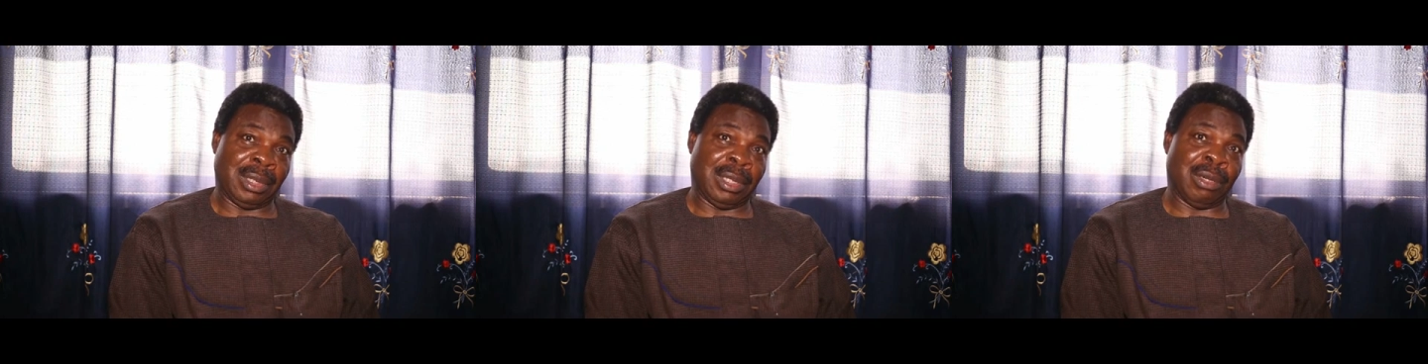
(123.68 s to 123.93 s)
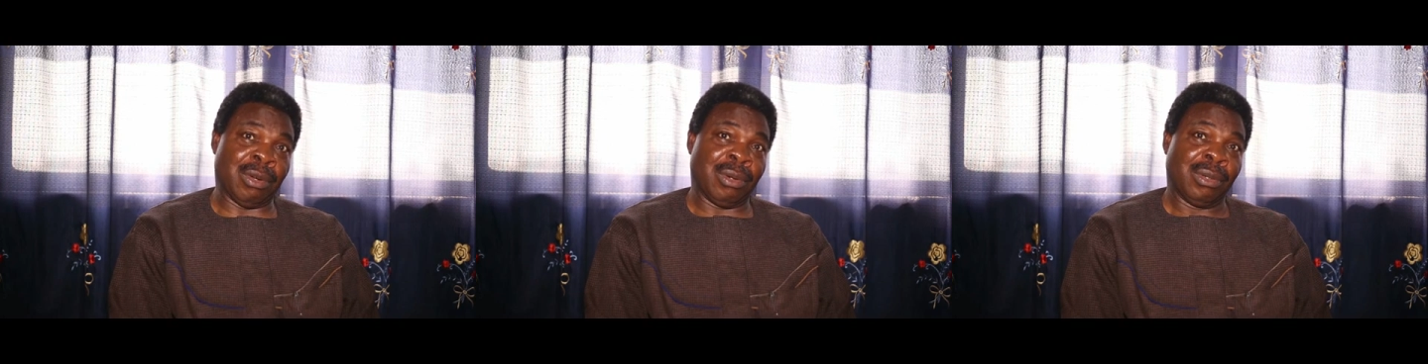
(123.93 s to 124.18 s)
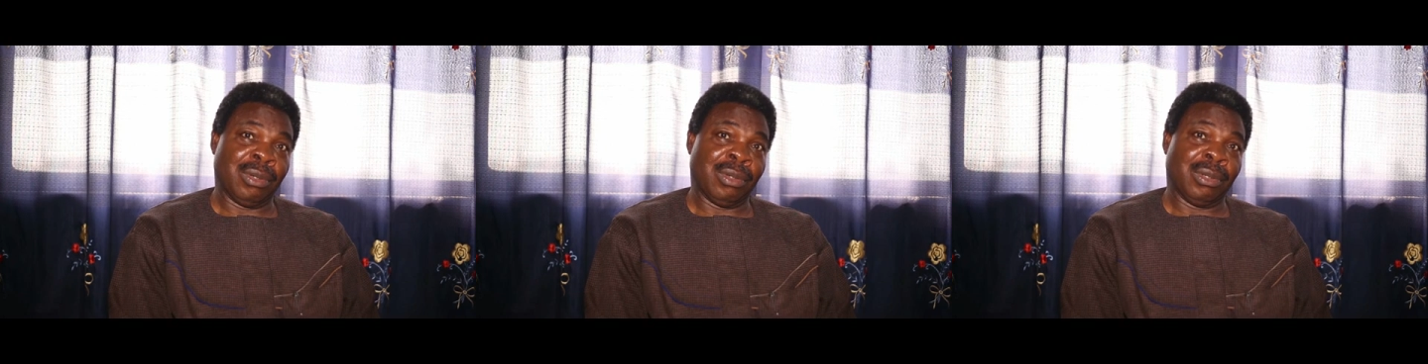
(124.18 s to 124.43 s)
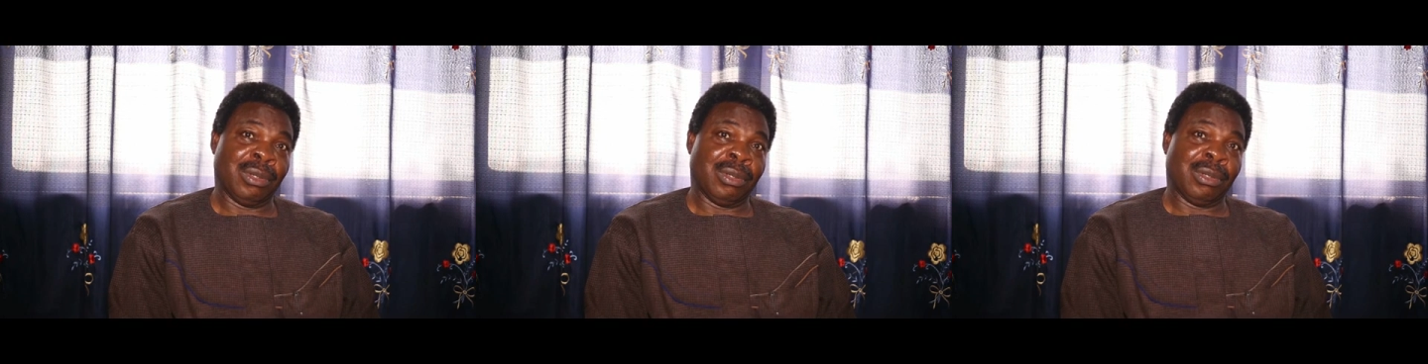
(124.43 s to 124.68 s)
You know,
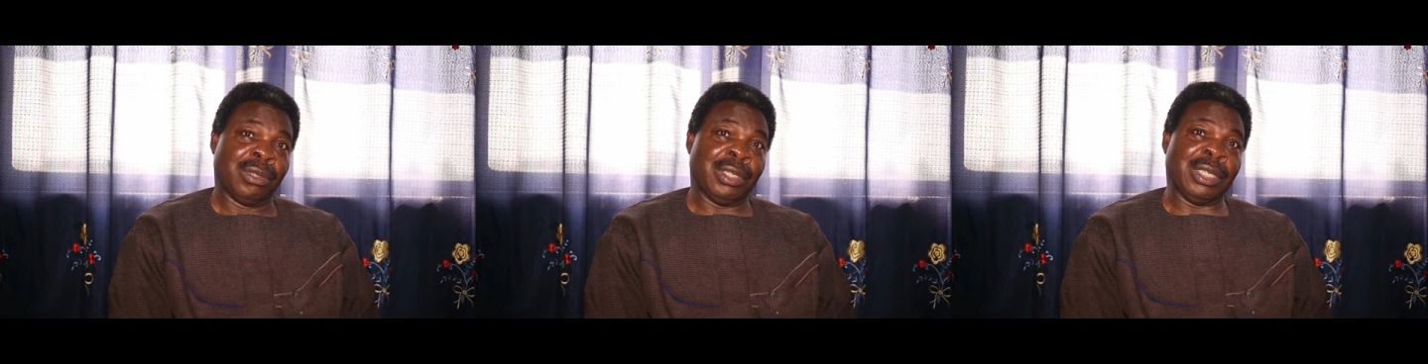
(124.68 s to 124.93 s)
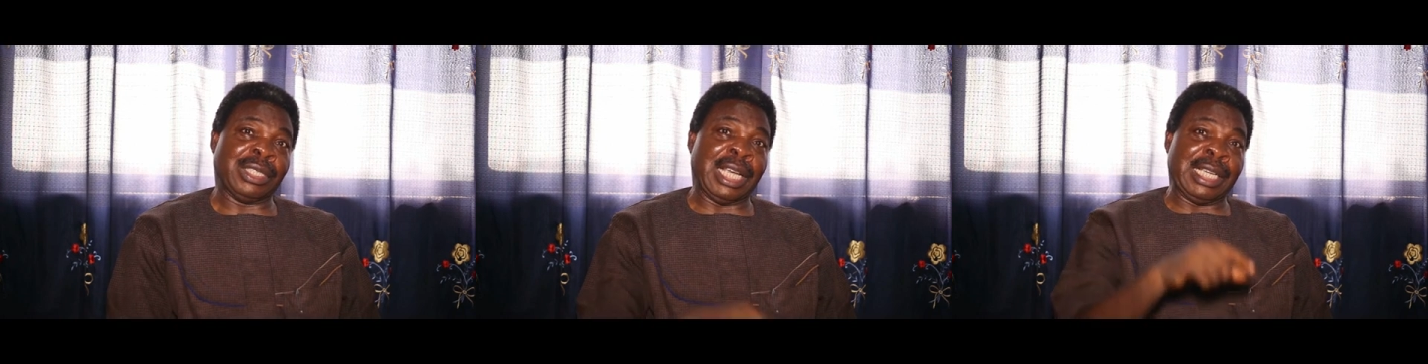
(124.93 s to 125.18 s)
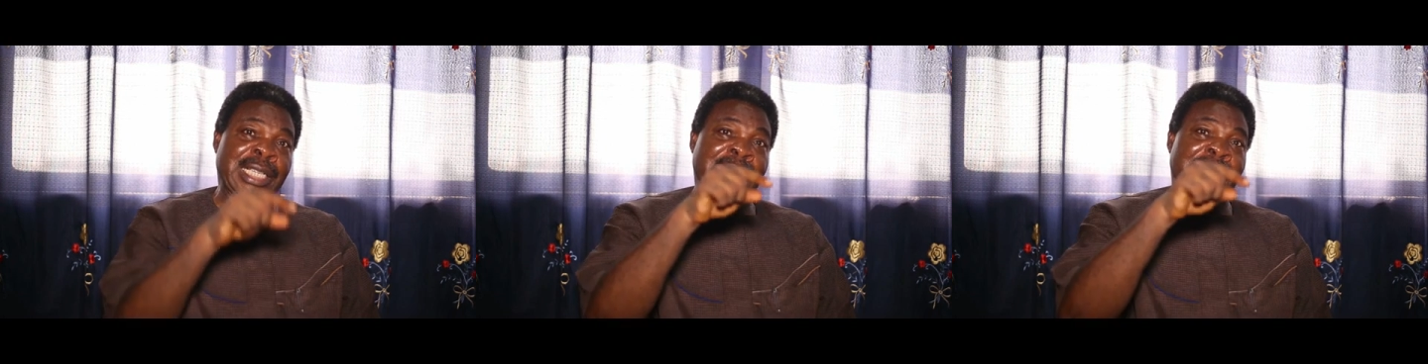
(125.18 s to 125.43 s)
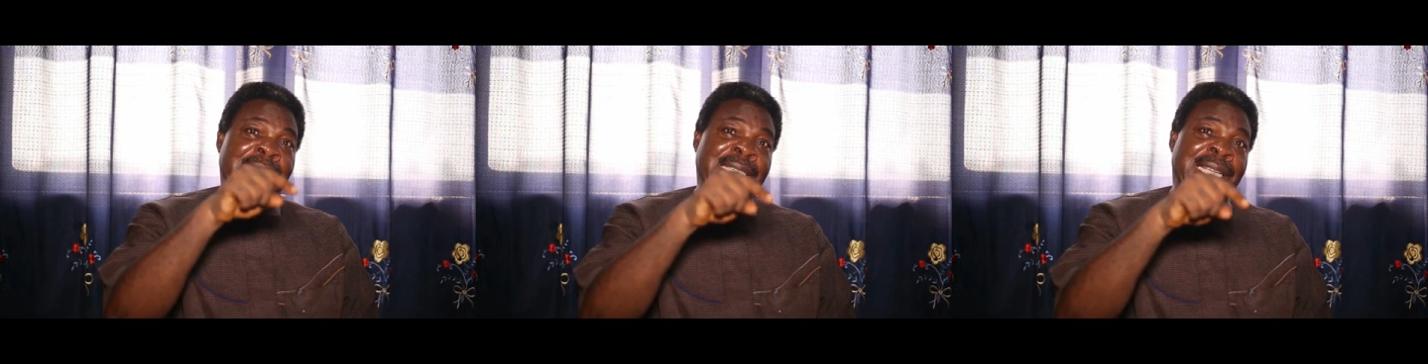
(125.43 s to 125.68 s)

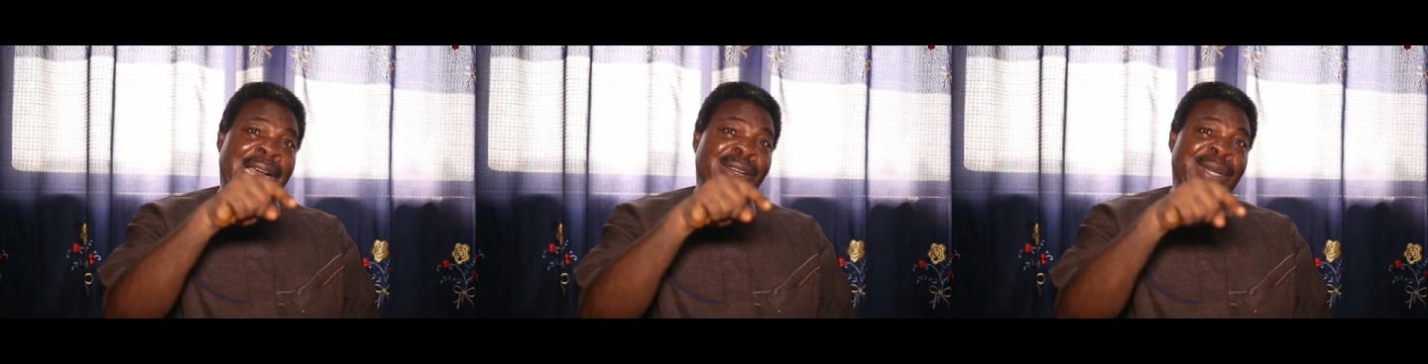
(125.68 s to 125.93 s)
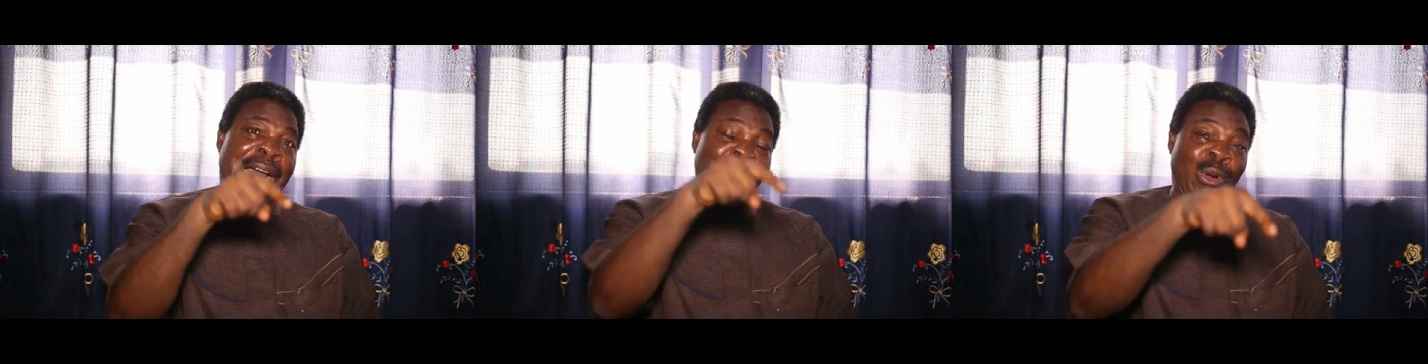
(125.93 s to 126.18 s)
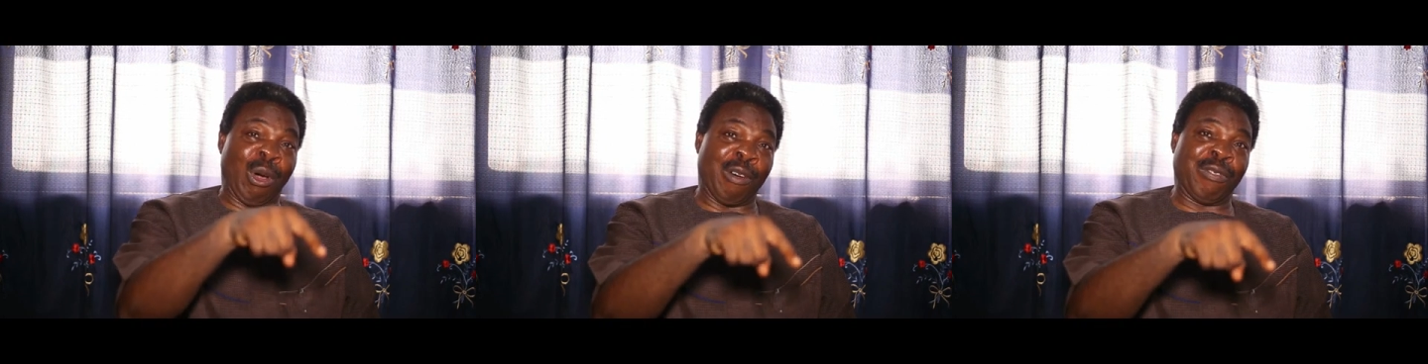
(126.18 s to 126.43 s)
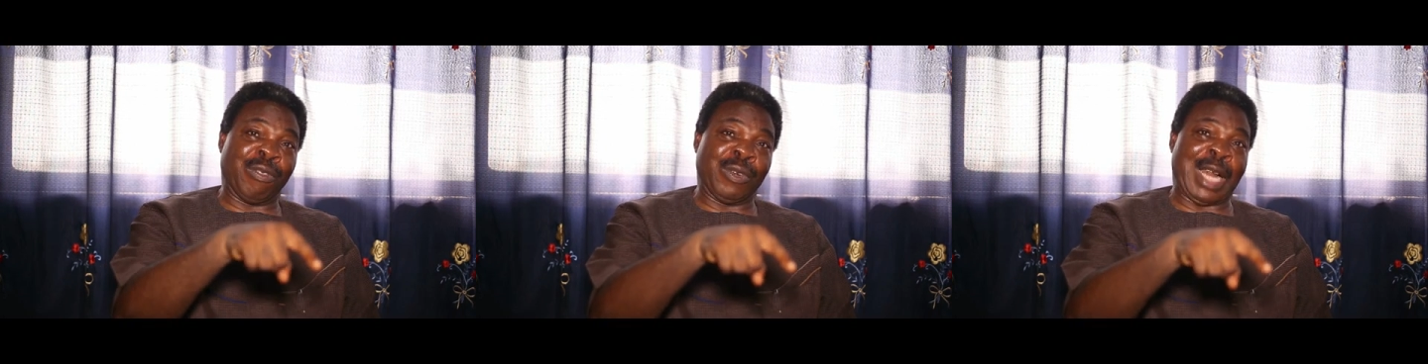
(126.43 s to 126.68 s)
is another
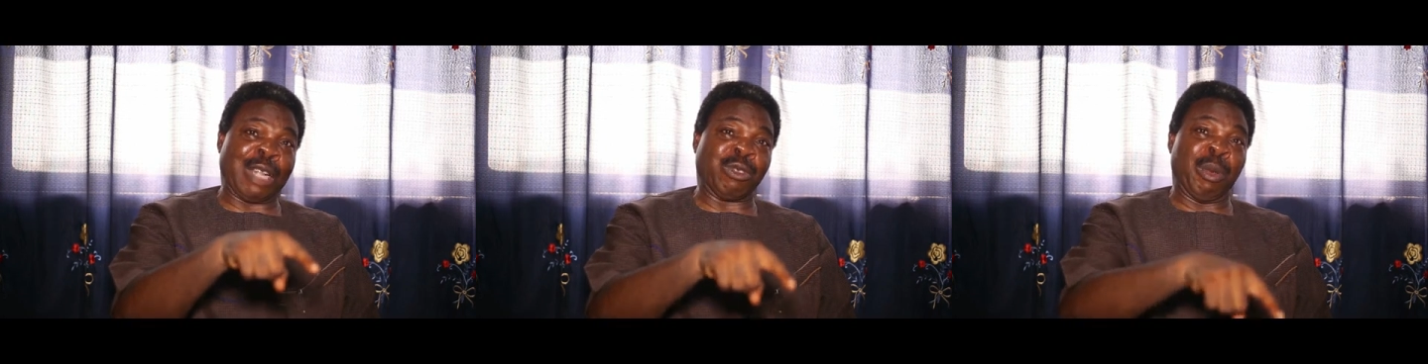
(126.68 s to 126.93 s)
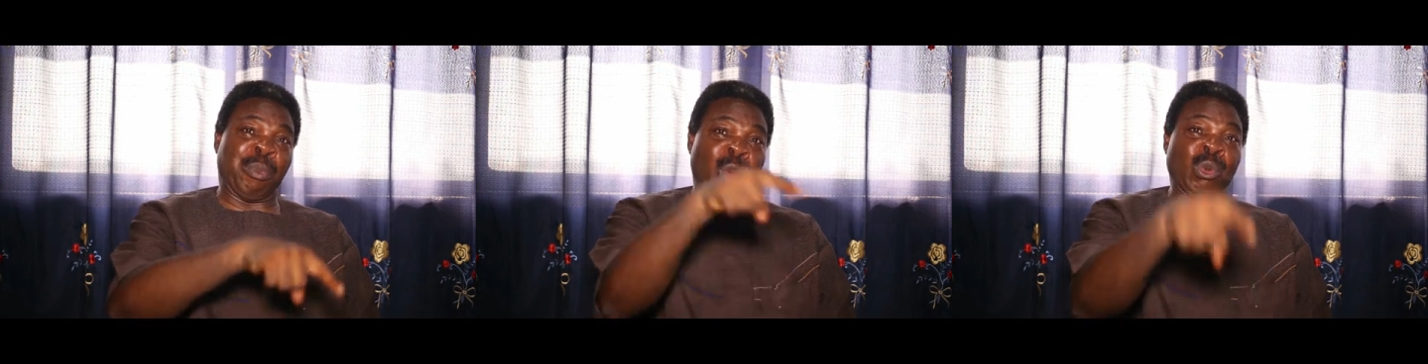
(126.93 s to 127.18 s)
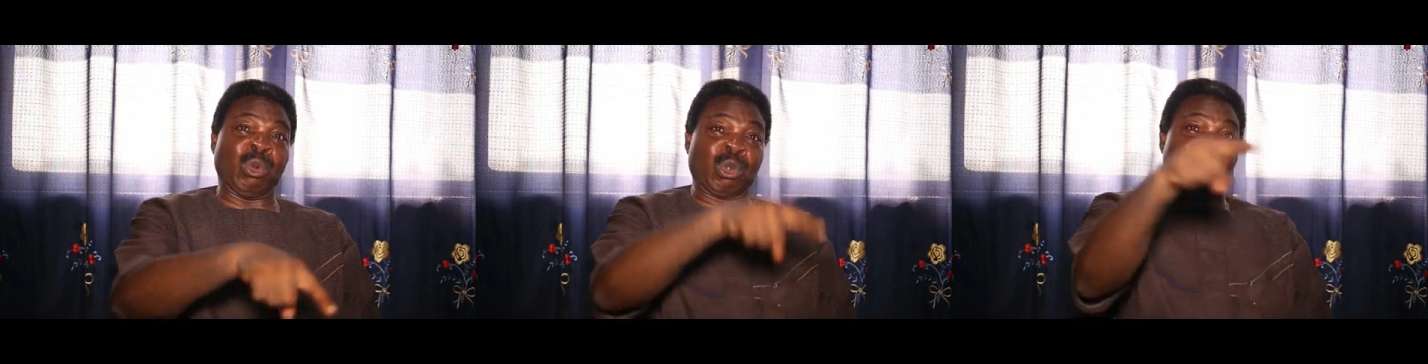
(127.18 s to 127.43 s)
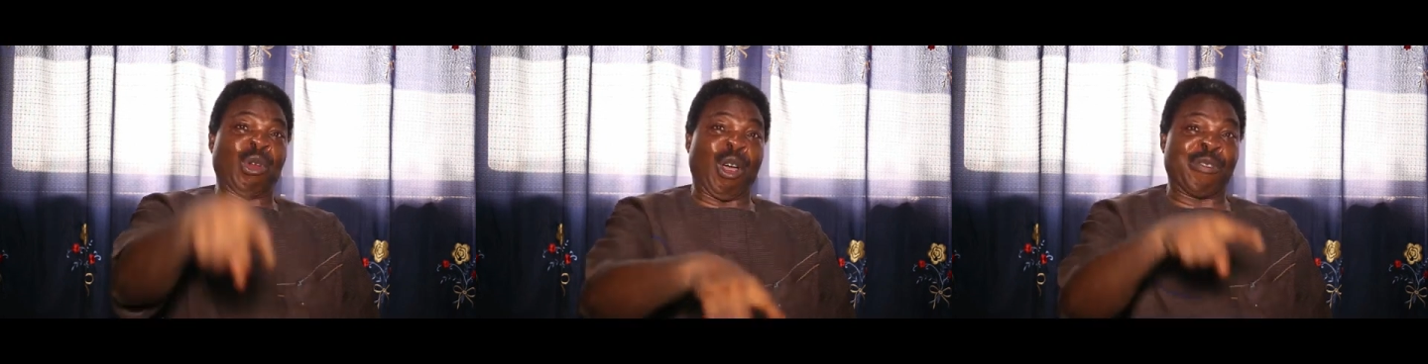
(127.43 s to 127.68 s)
love that will
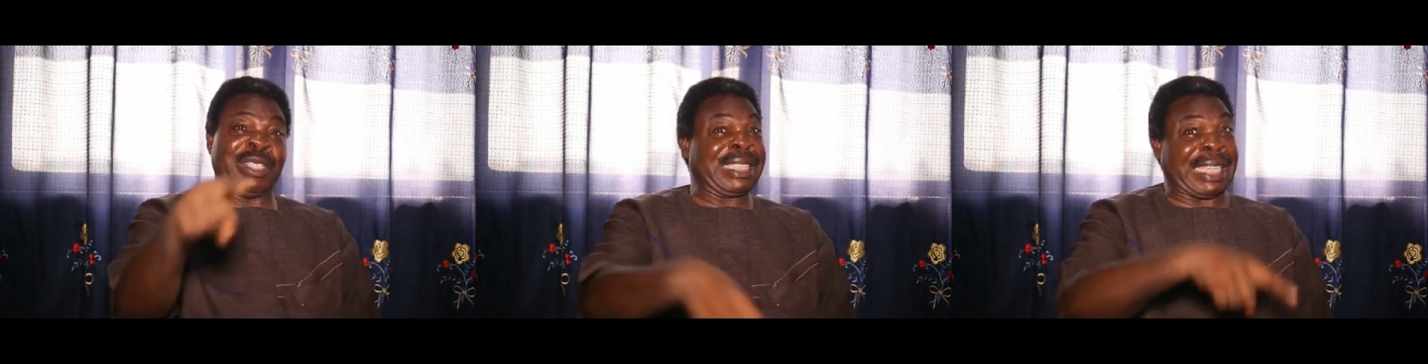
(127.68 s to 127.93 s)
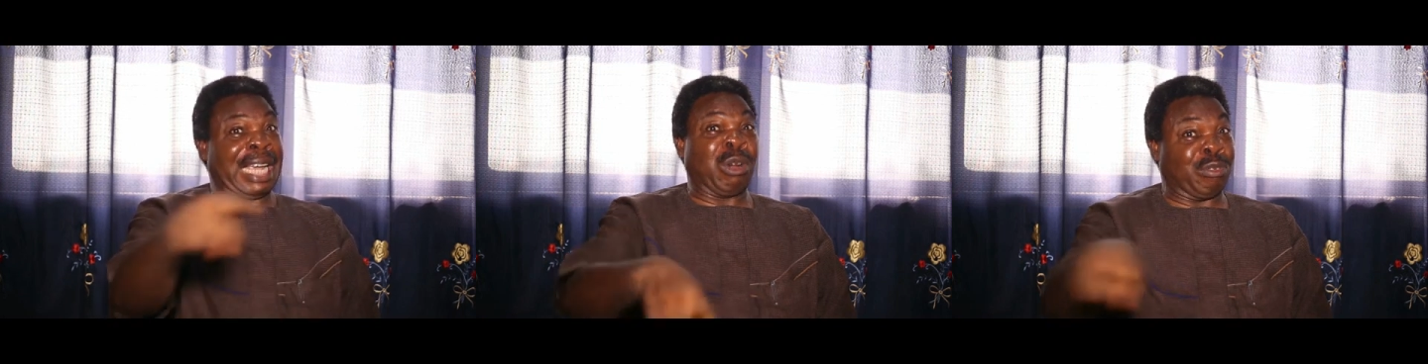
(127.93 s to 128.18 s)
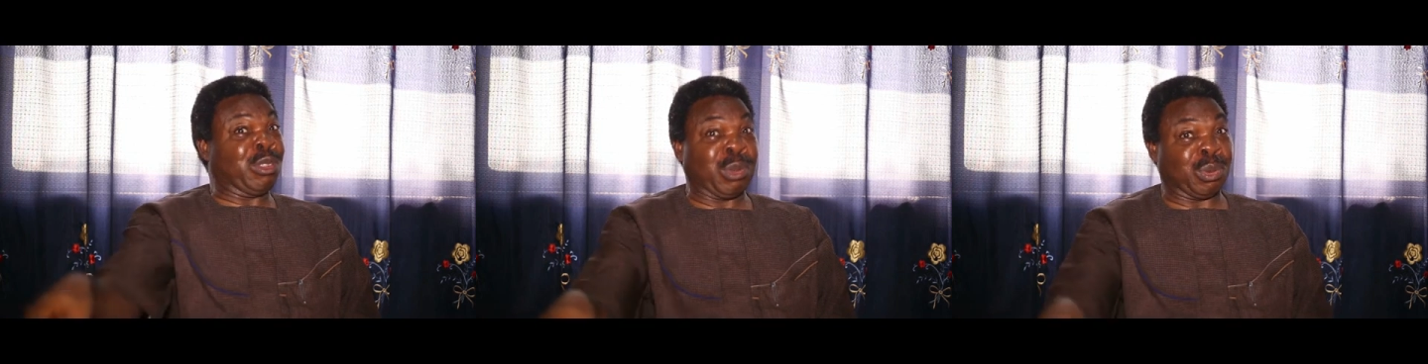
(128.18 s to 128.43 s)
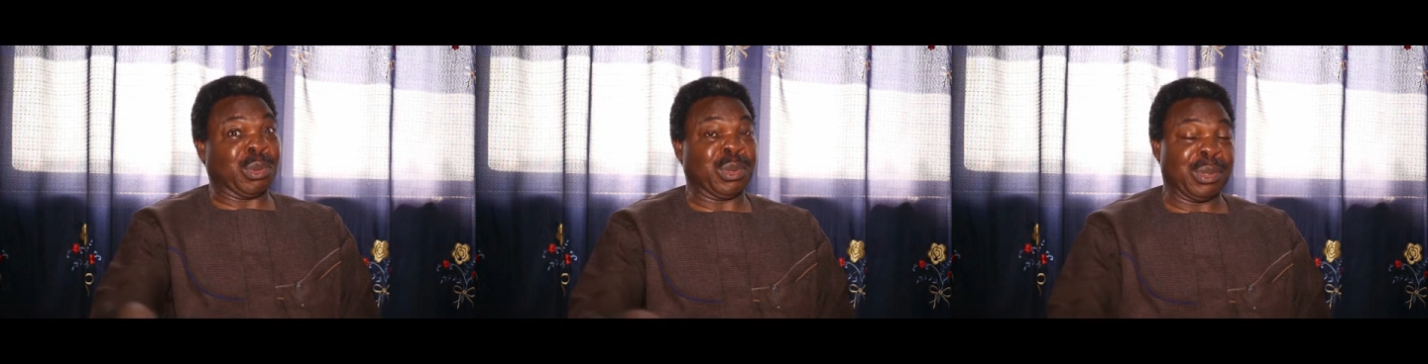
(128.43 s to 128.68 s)
produce love inside of
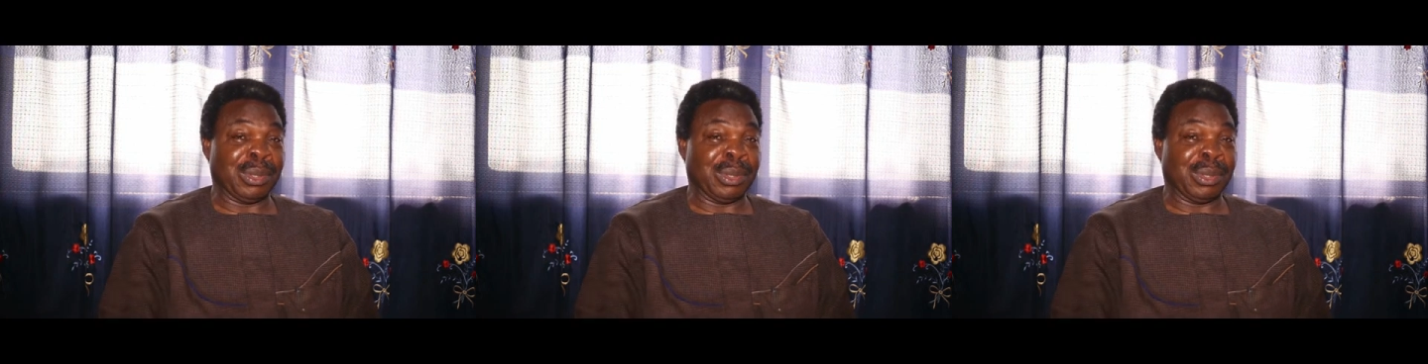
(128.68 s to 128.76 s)
you.